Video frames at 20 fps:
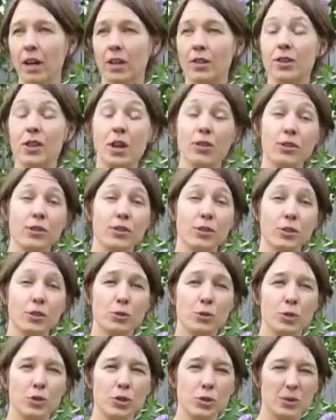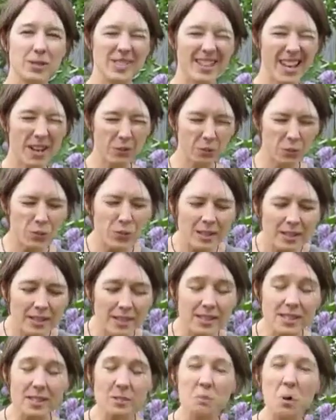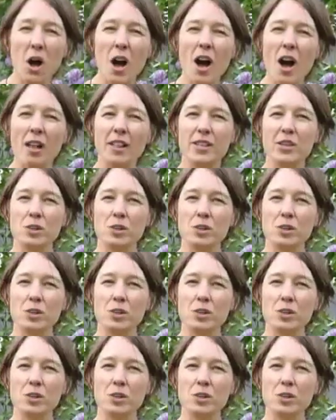The other thing you could do is get really small